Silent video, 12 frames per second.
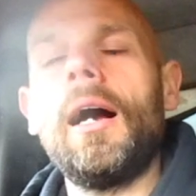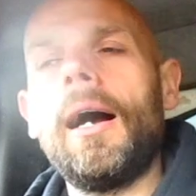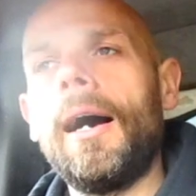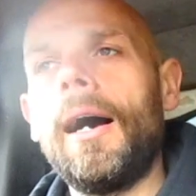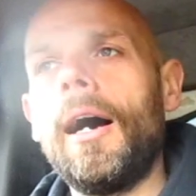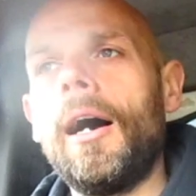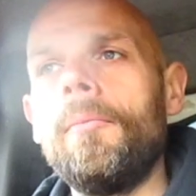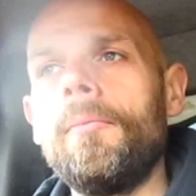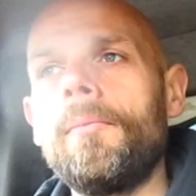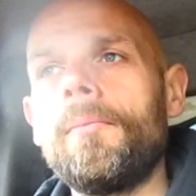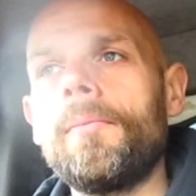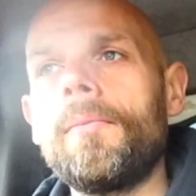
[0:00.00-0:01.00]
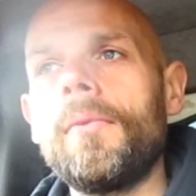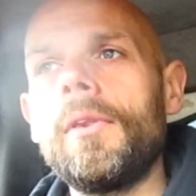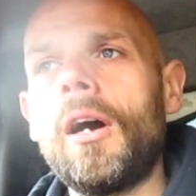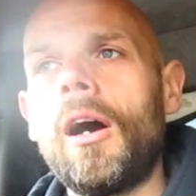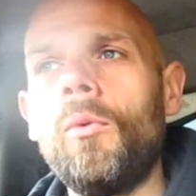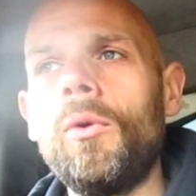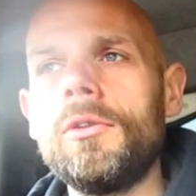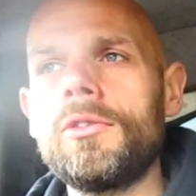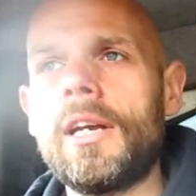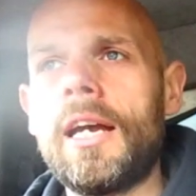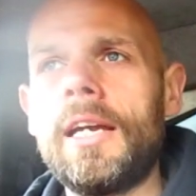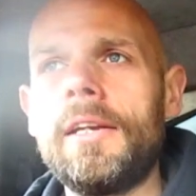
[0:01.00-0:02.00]
Now I will
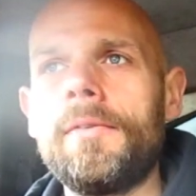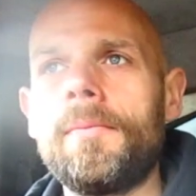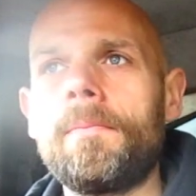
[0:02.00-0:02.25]
say